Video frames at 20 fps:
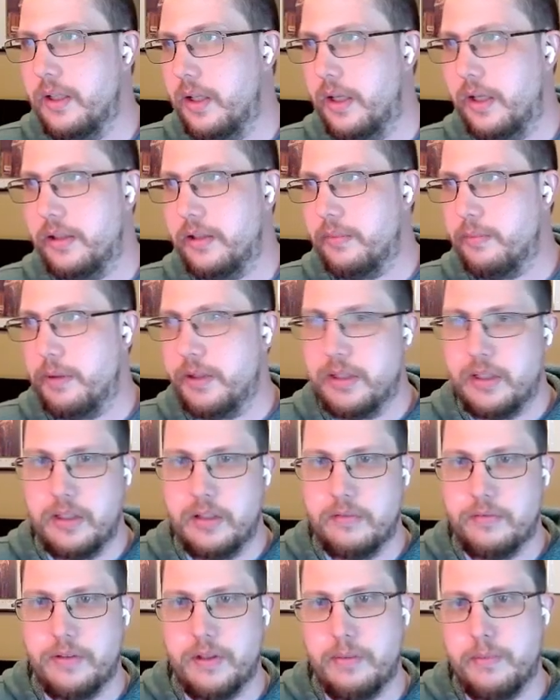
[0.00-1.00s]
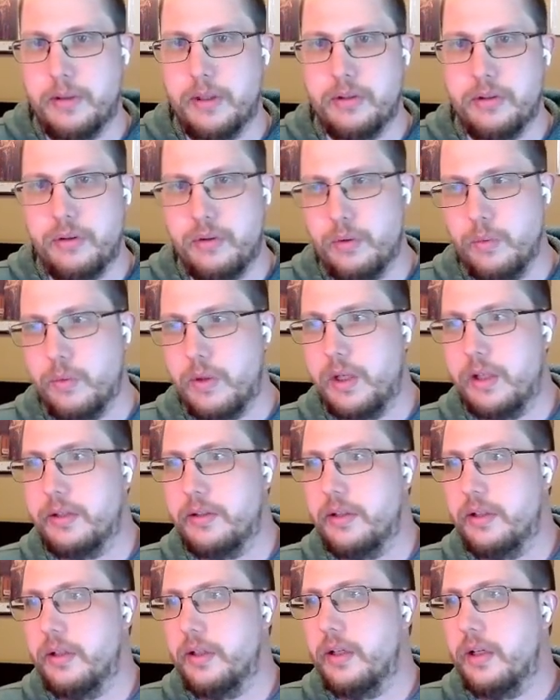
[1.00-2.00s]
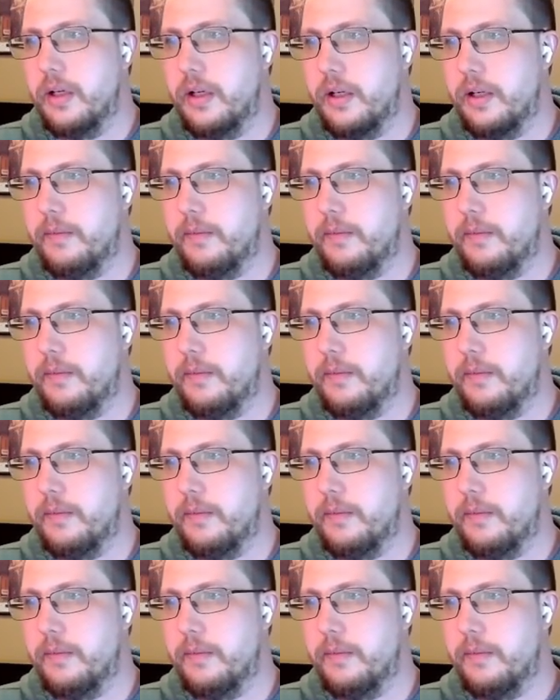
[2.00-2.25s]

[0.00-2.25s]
as many of them as you want.